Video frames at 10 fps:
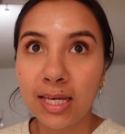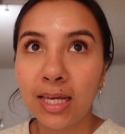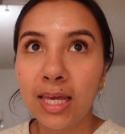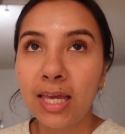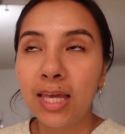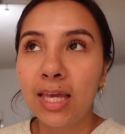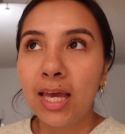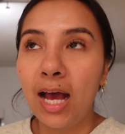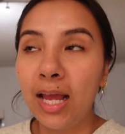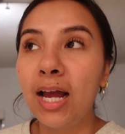Like
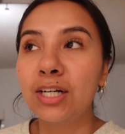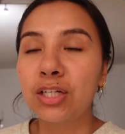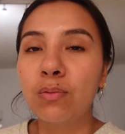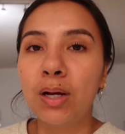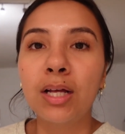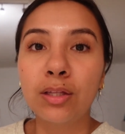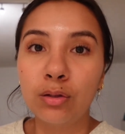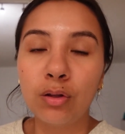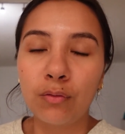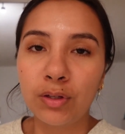I actually went a
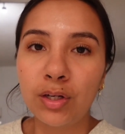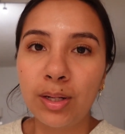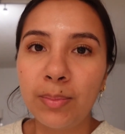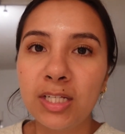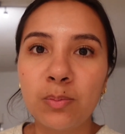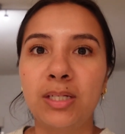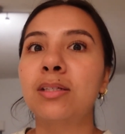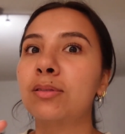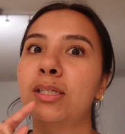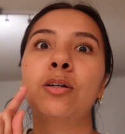little over 30 minutes because
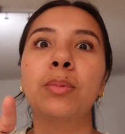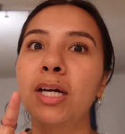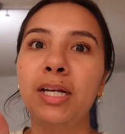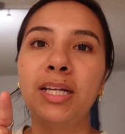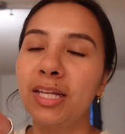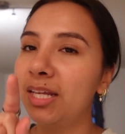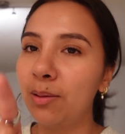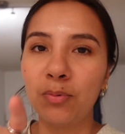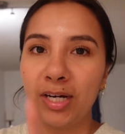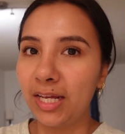I was like, oh my God, I need to
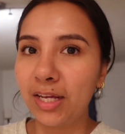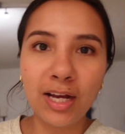keep reading